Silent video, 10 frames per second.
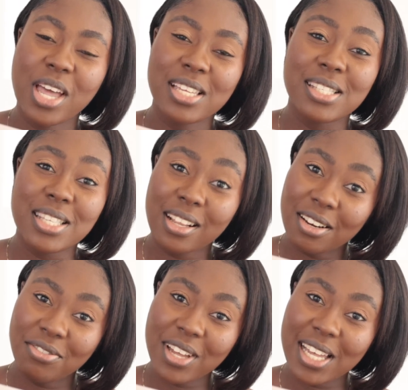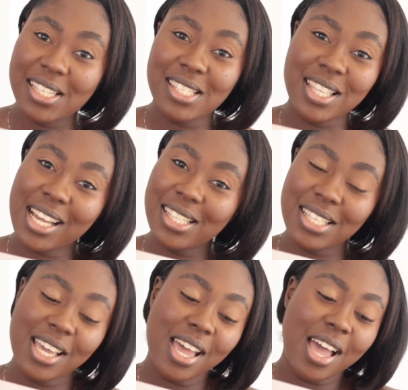and signifies that
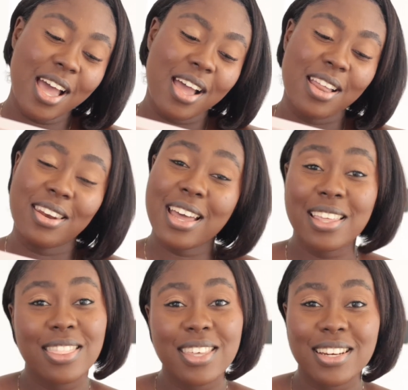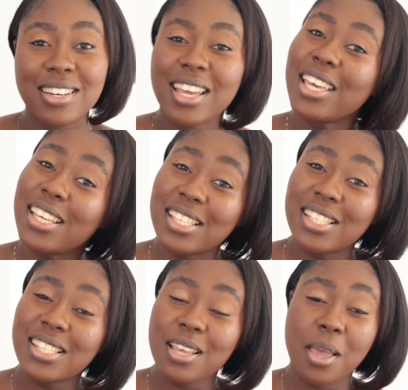nothing is
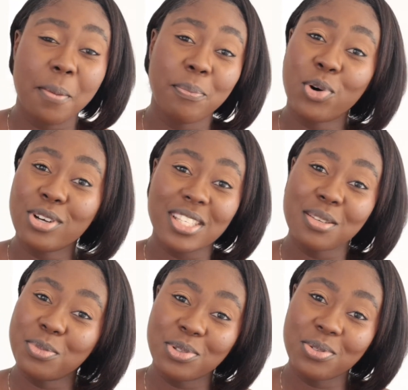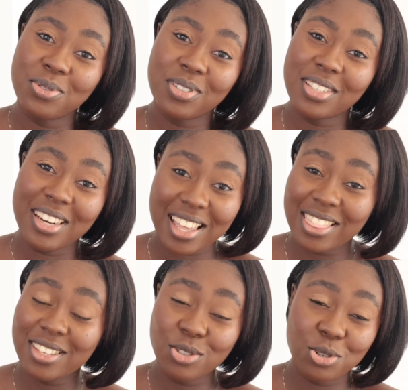impossible.
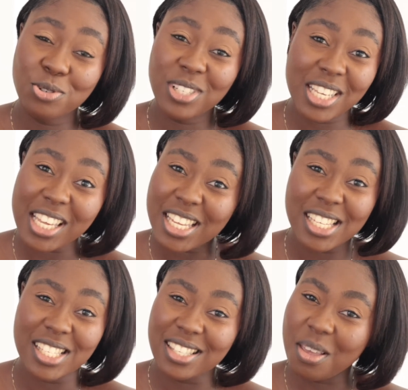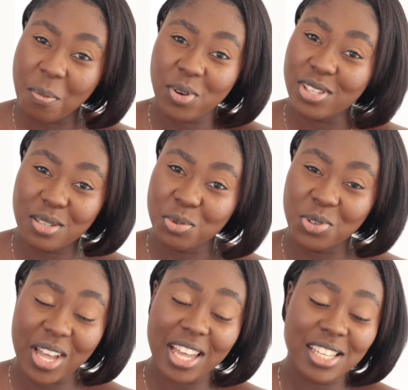Nothing truly is impossible,
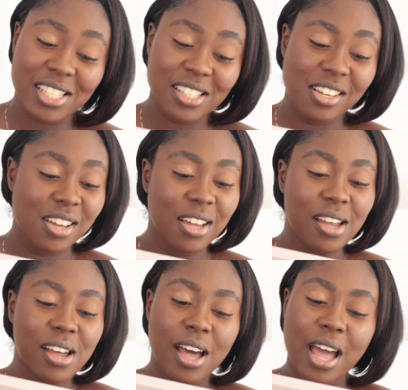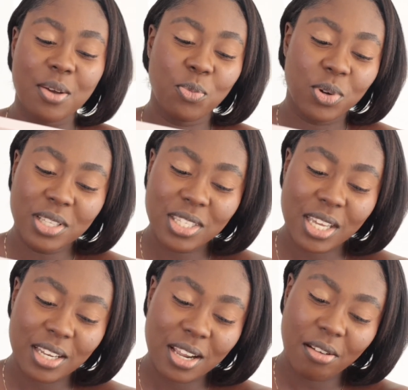guys. I
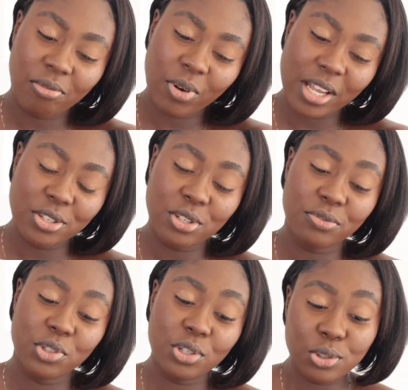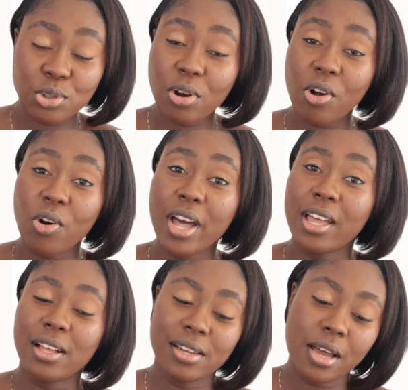wanted a range of neutral
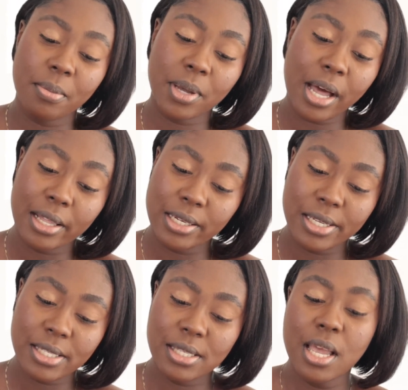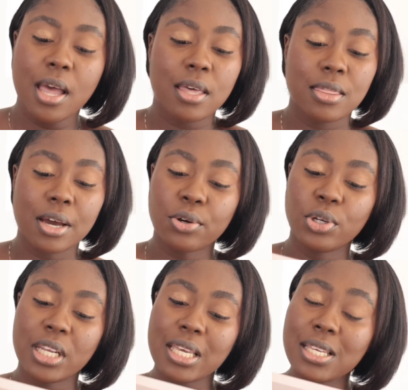and glam colors that
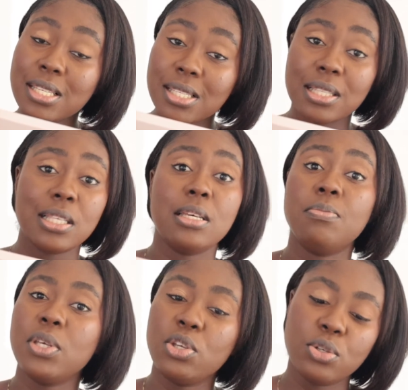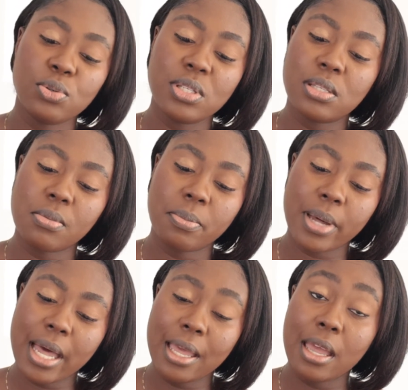could easily be used
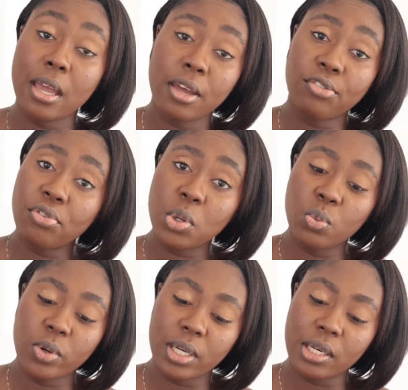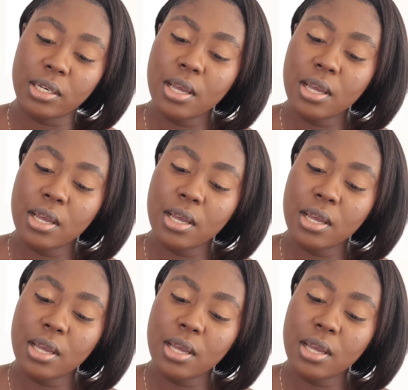by everyone.